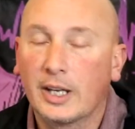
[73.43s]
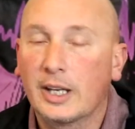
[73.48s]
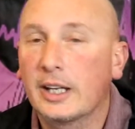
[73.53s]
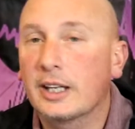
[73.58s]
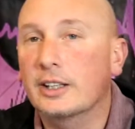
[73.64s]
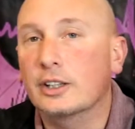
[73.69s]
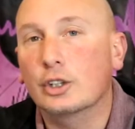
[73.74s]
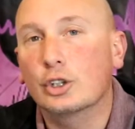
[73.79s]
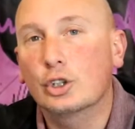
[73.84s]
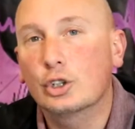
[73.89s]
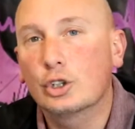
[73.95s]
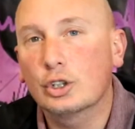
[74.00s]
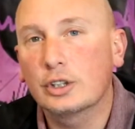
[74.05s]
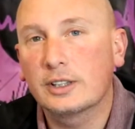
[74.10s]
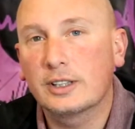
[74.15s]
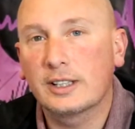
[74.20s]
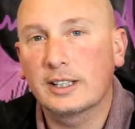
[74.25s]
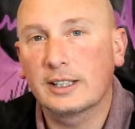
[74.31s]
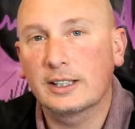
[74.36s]
And a
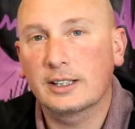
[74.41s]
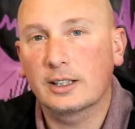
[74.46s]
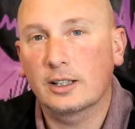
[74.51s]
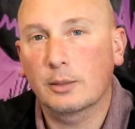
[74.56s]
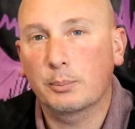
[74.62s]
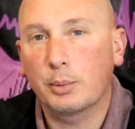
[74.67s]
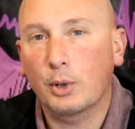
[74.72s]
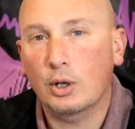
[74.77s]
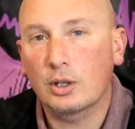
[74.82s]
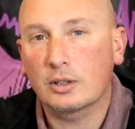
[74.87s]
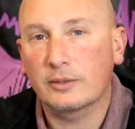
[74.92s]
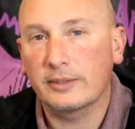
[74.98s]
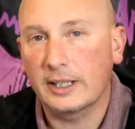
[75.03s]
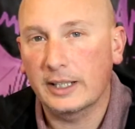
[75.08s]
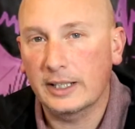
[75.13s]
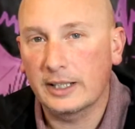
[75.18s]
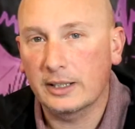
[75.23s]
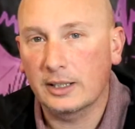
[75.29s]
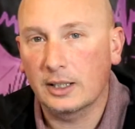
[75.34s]
good thing, part of
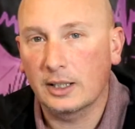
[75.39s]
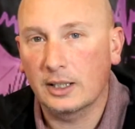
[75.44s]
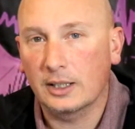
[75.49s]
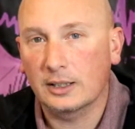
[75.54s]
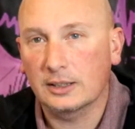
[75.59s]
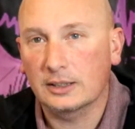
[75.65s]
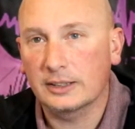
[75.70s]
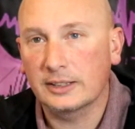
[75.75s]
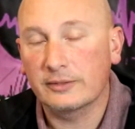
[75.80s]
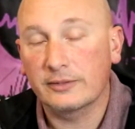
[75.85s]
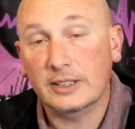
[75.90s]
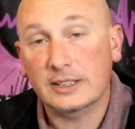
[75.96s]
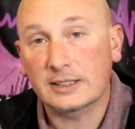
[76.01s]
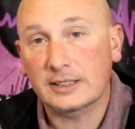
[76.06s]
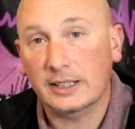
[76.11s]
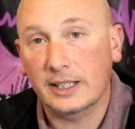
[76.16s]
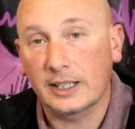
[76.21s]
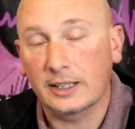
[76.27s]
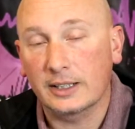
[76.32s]

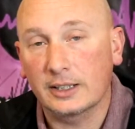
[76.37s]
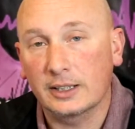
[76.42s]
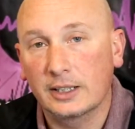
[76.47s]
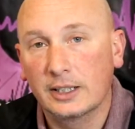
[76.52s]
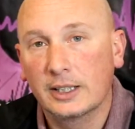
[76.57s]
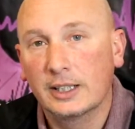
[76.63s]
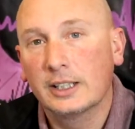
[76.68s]
investigating,